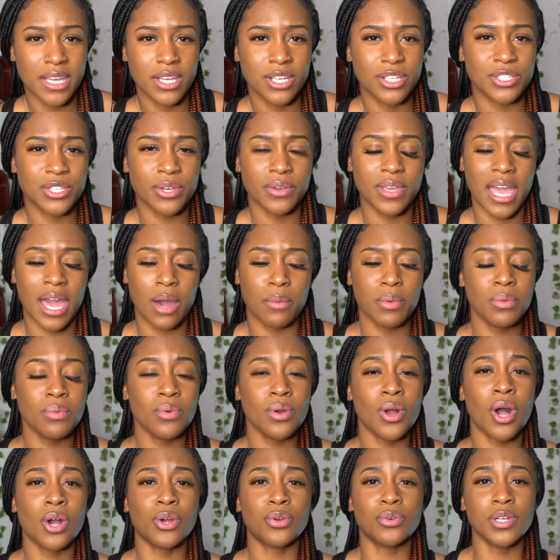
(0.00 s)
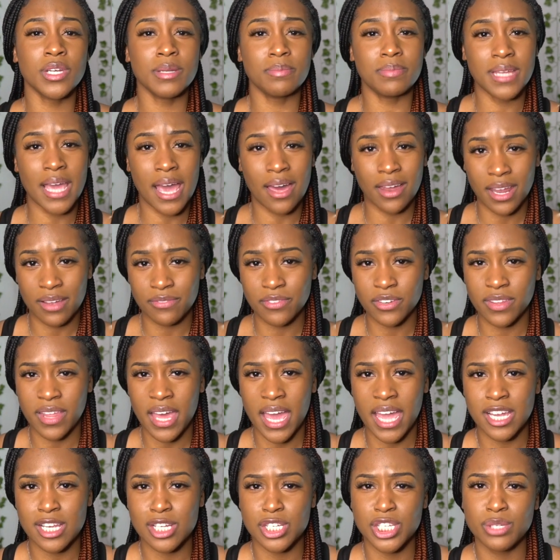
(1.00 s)
So yeah, we were all creeped out after
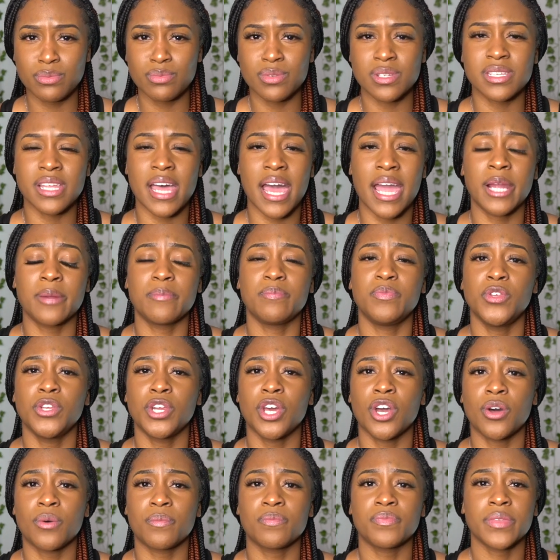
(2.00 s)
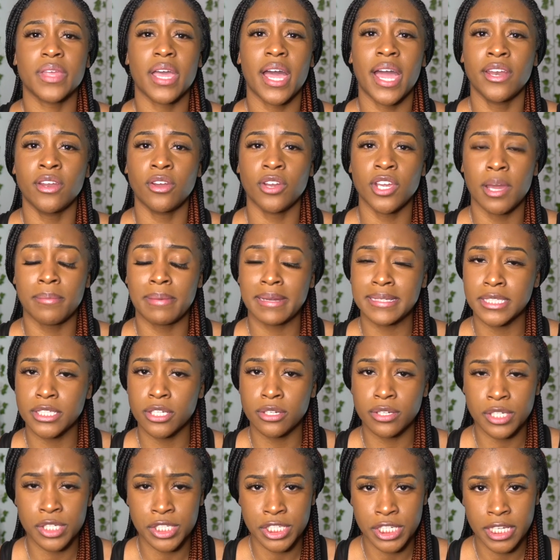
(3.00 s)
that, and she was like, I know y'all about to
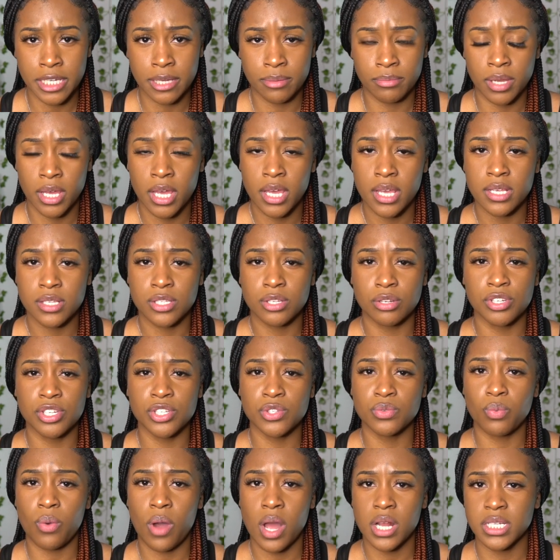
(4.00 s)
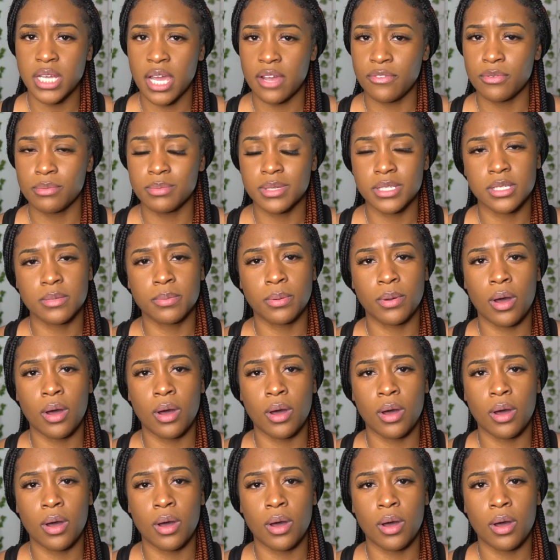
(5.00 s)
go to gym, so just watch out for Mr.